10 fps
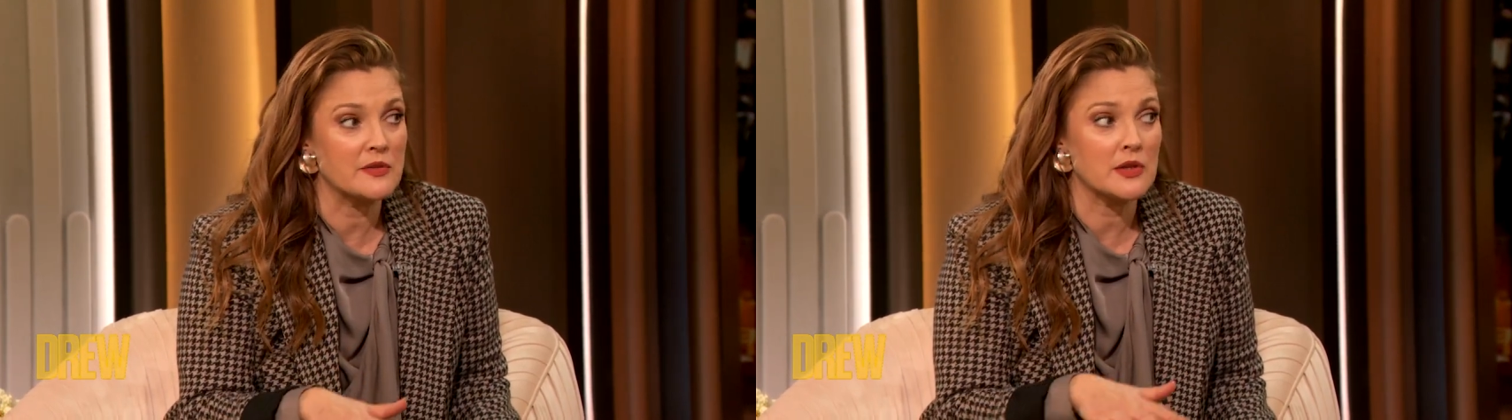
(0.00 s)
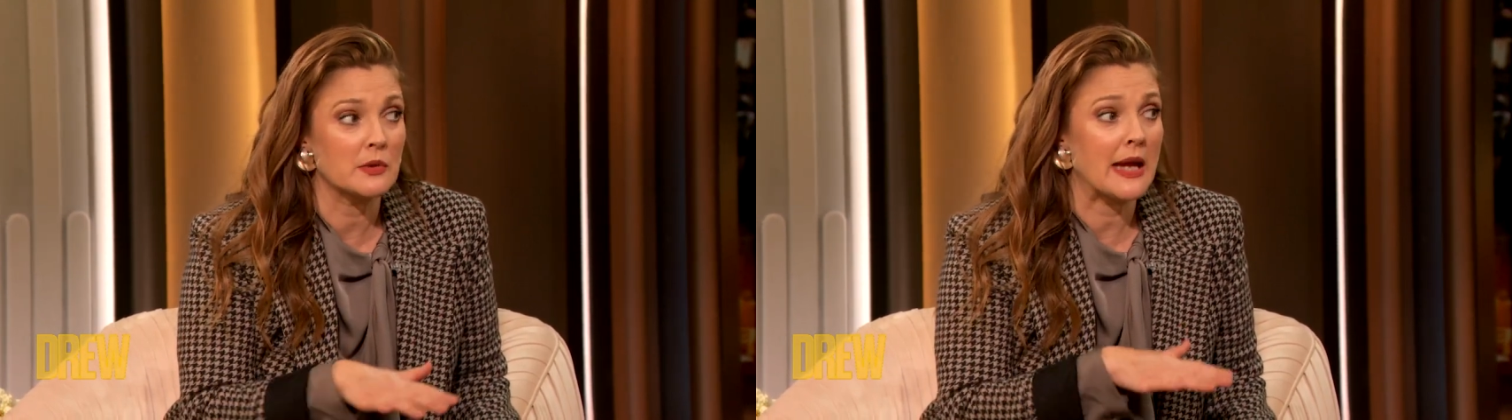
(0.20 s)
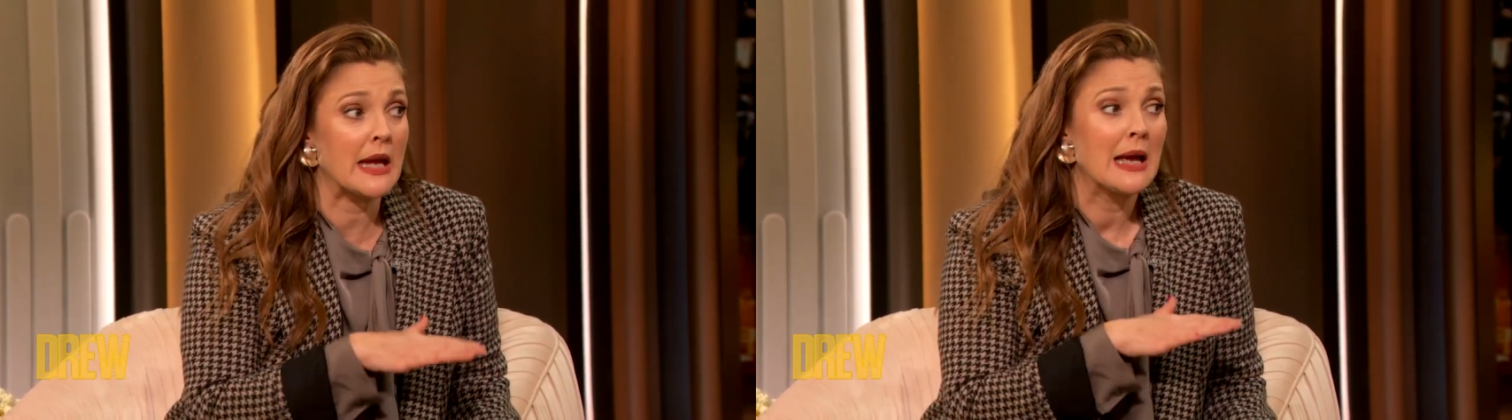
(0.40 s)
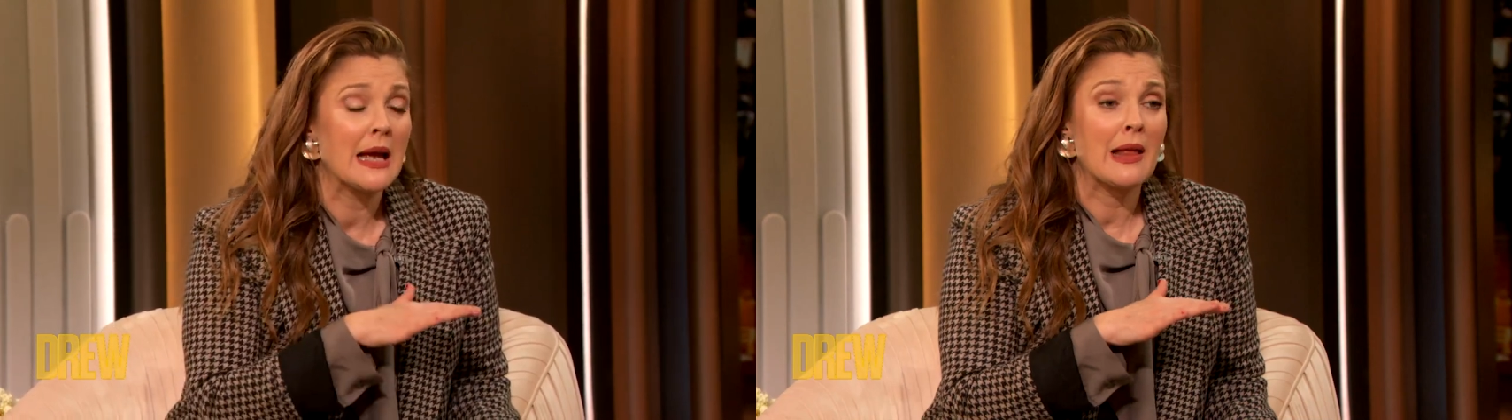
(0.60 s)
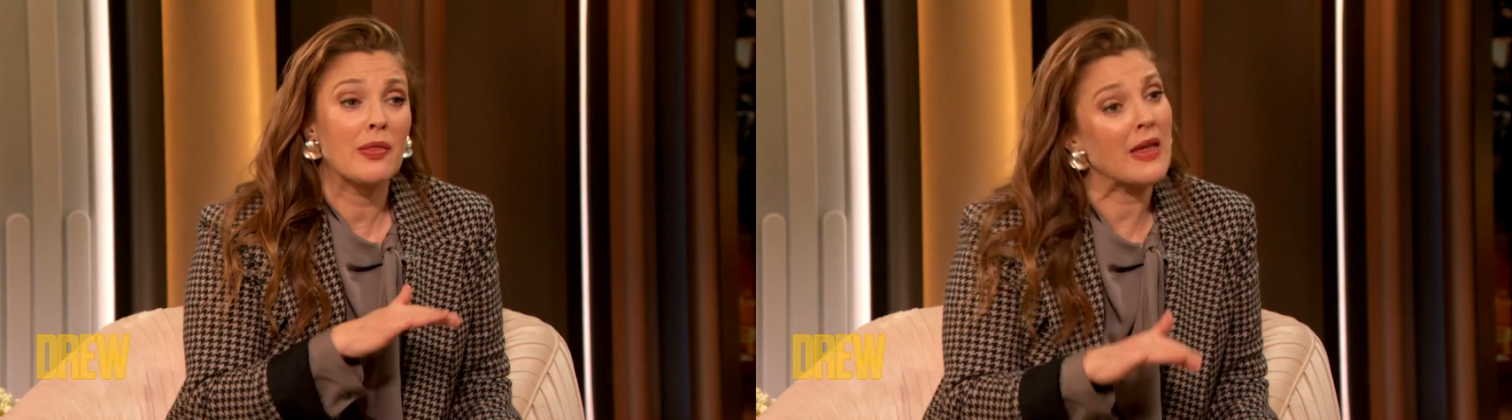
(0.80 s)
So, like,
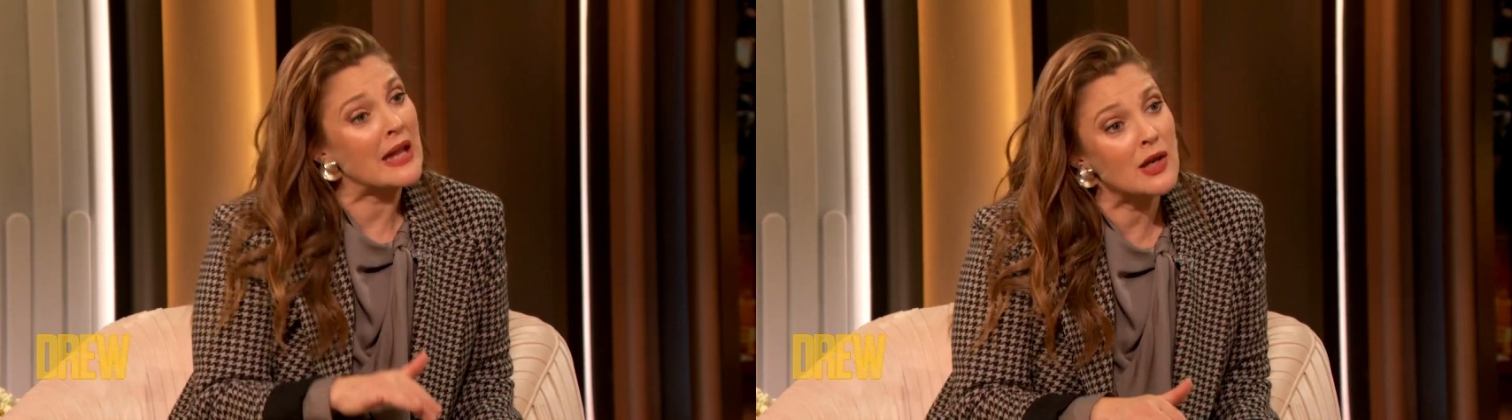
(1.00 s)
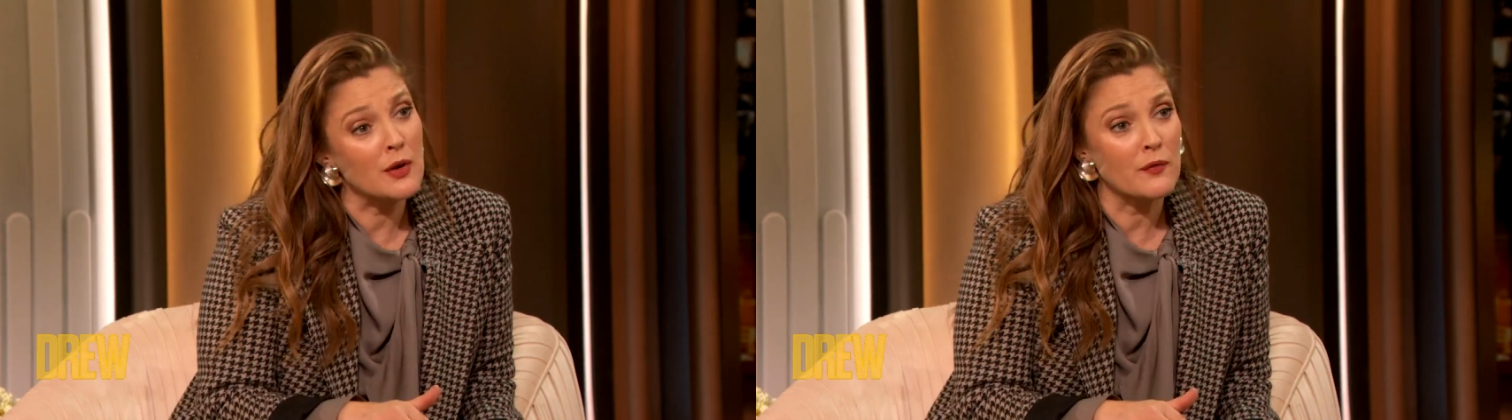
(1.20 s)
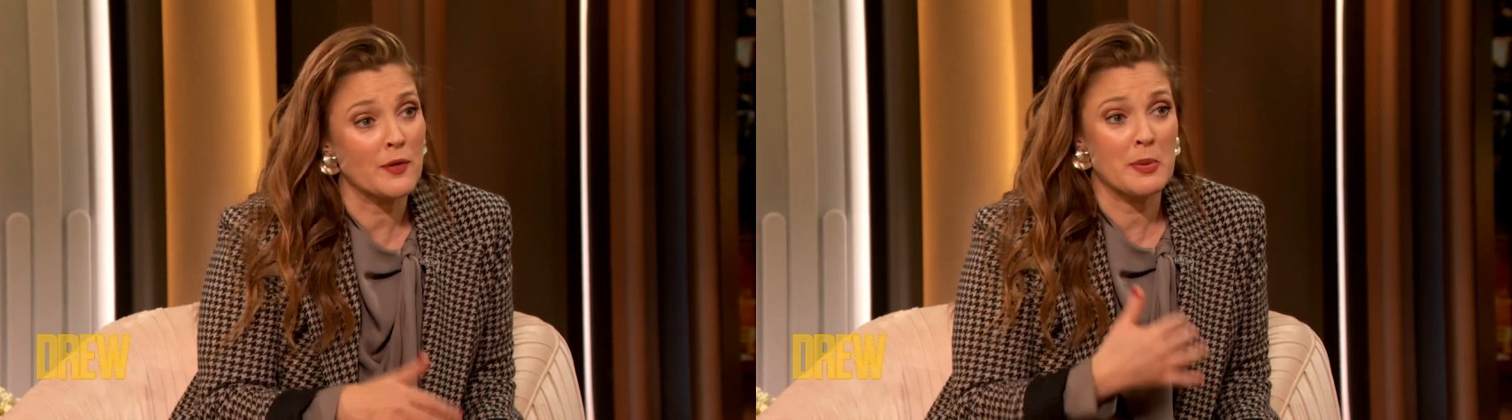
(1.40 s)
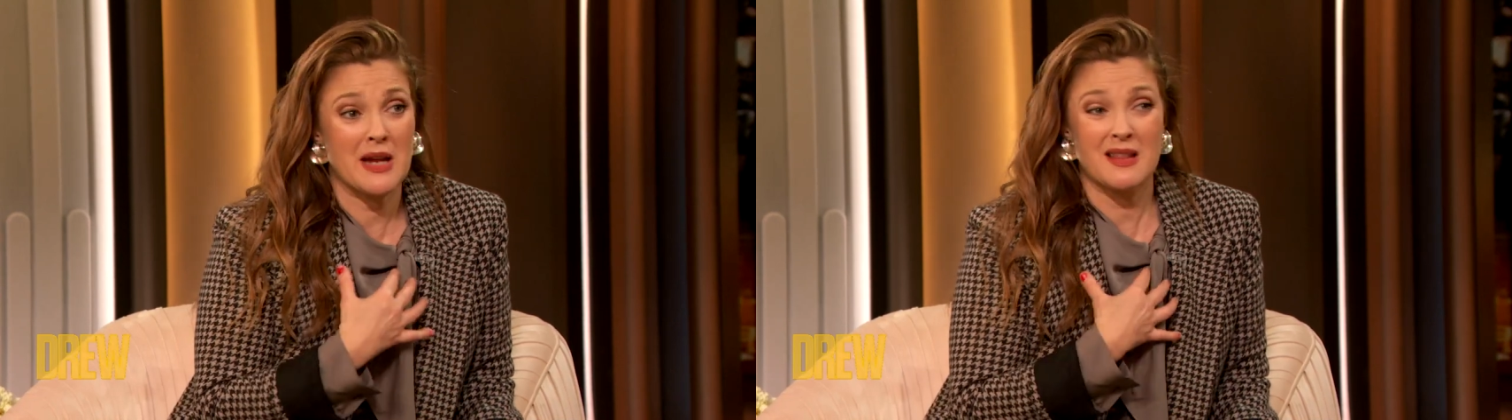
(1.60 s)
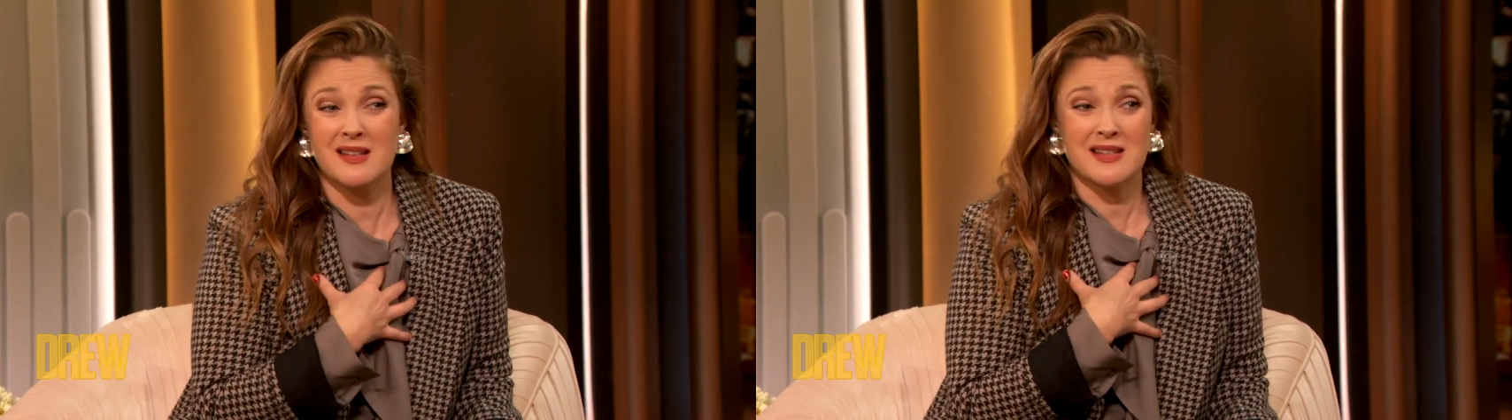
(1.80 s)
thank you for
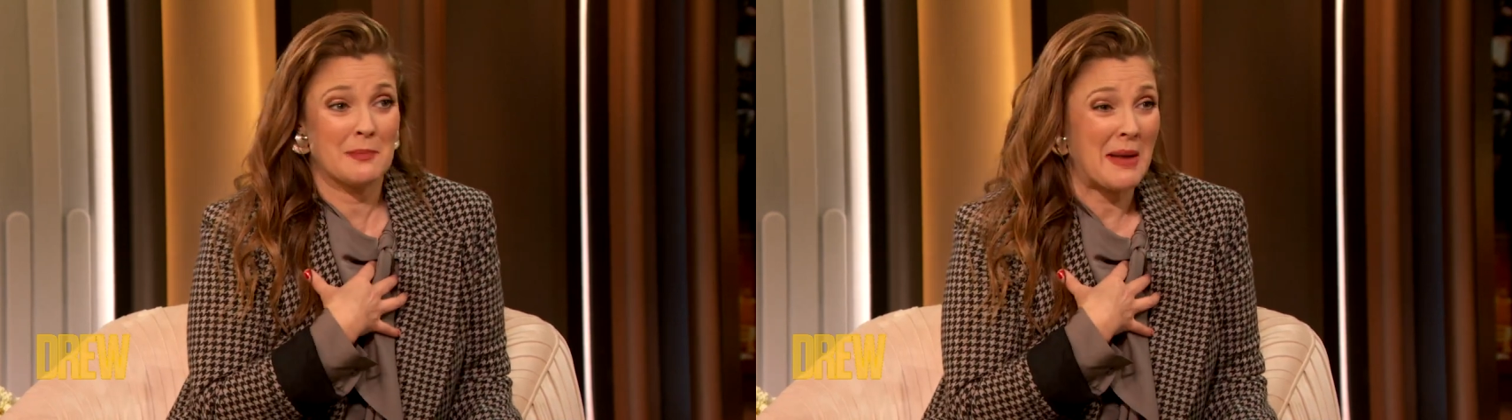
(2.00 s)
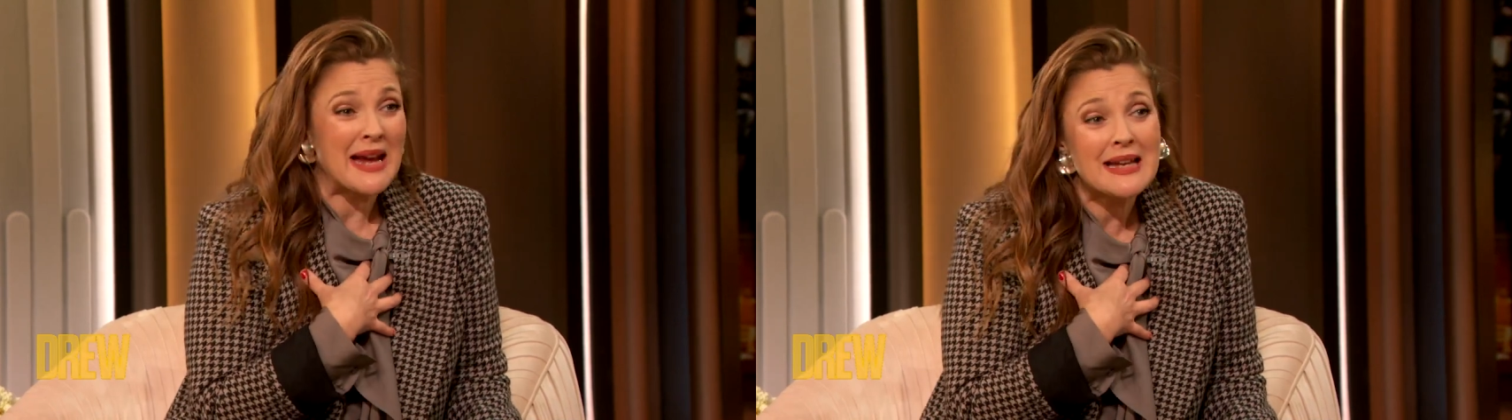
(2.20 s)
bringing this to my